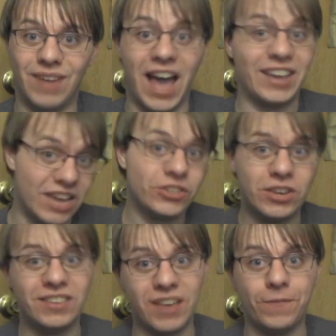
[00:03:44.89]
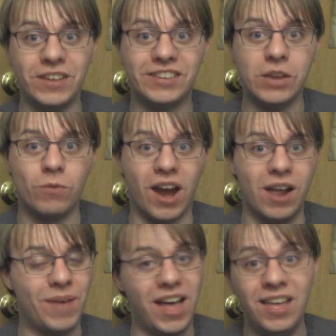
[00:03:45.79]
I guess you can definitely see where
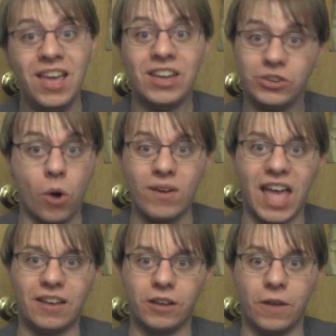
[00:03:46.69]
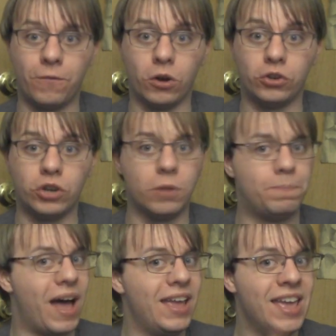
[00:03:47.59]
I'm going at for sure,
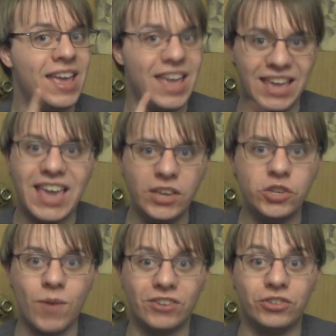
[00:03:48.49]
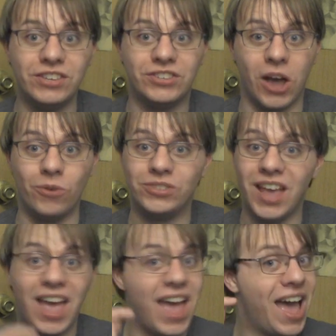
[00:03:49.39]
but in case you actually don't,
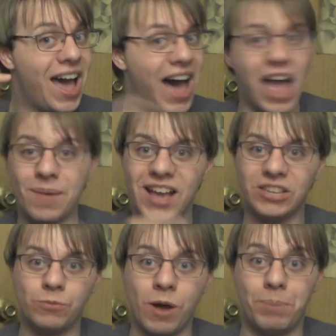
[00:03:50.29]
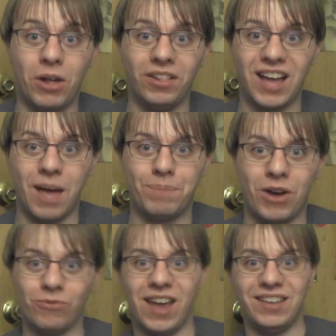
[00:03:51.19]
I might as well pull it up
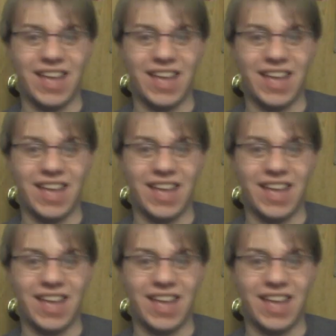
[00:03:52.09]
right